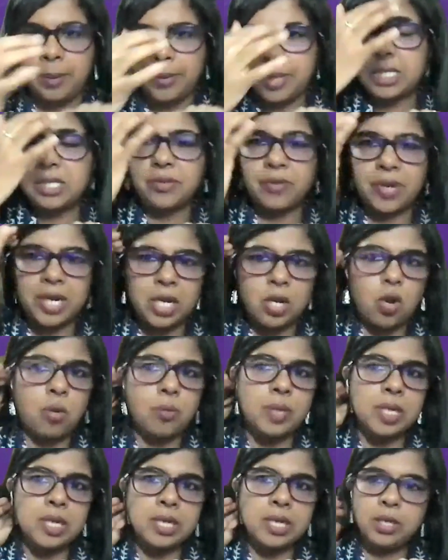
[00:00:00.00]
I mean, that's a very
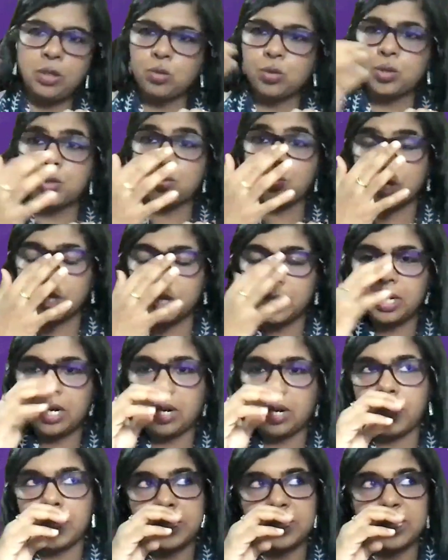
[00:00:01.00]
commonly used word
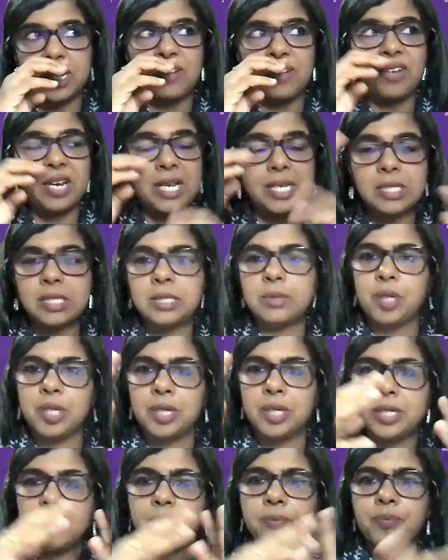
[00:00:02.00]
nowadays, right?
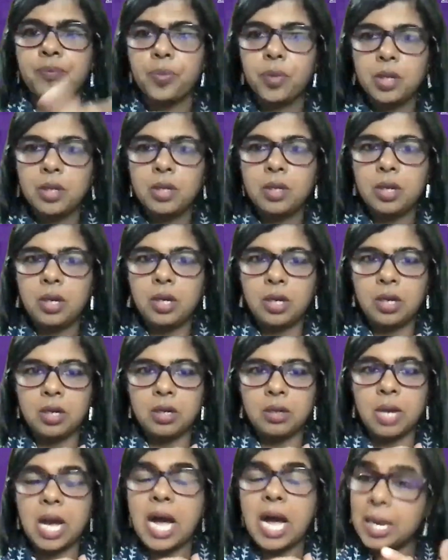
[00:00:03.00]
Flexibility,
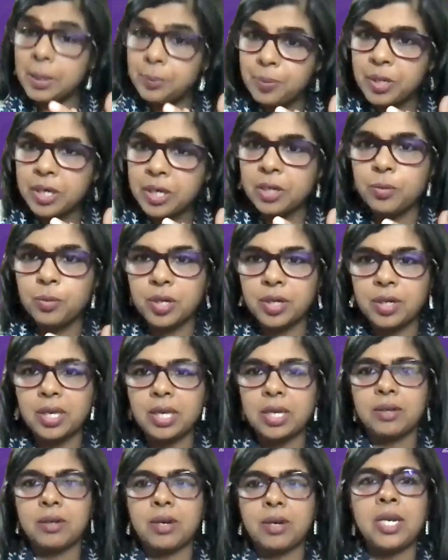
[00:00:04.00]
hybrid
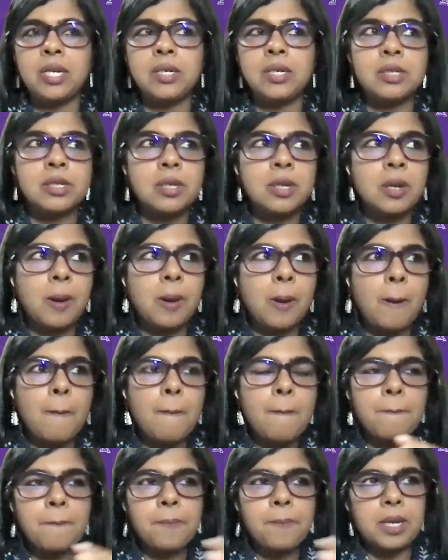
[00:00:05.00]
working, right?
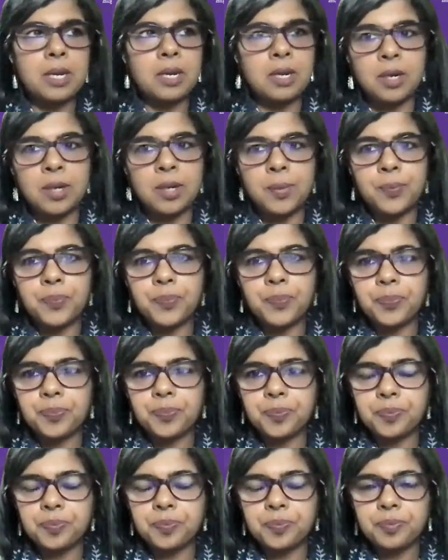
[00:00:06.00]
Um,
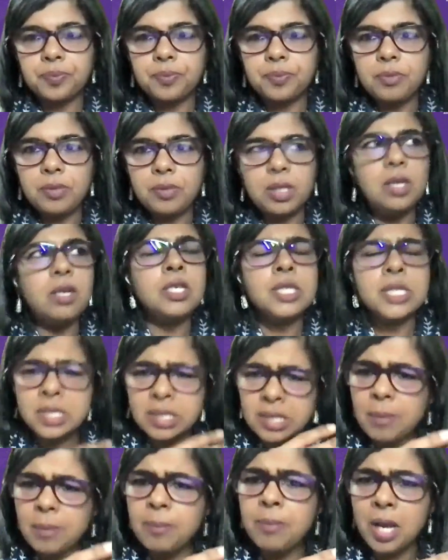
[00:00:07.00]

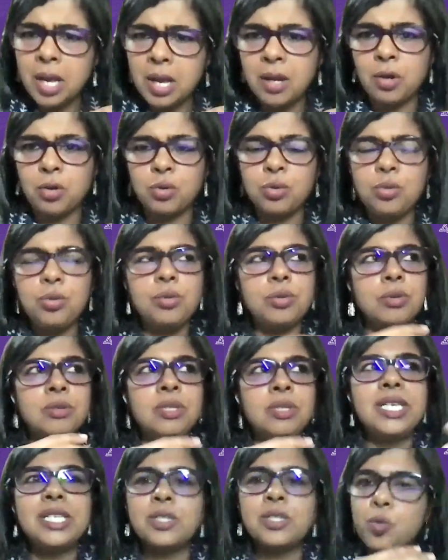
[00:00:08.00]
Somehow
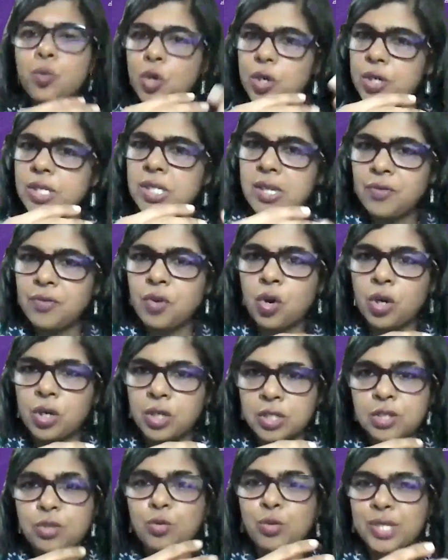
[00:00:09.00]
these words have got
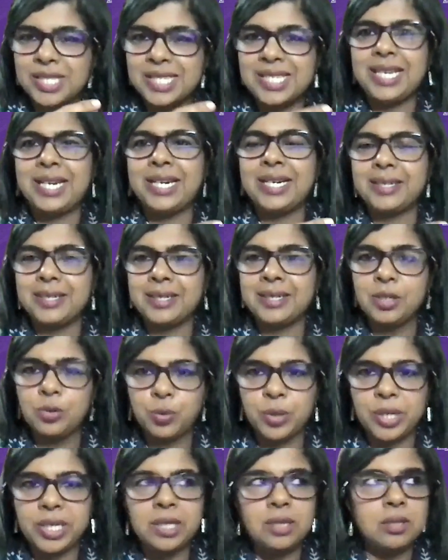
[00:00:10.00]
associated
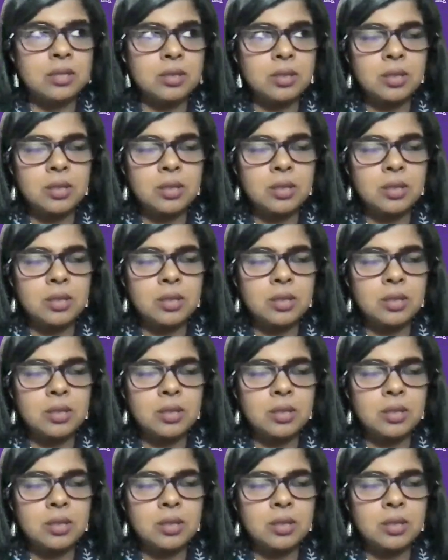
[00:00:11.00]
with